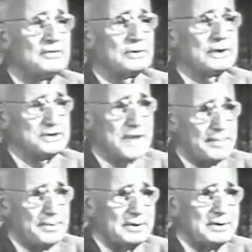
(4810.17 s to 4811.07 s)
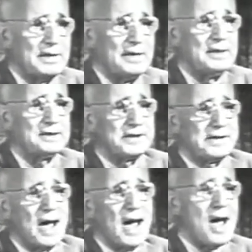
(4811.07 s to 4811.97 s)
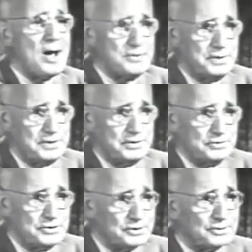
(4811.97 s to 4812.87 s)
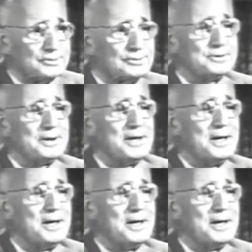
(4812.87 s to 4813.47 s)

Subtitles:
For example, say, "How do you do?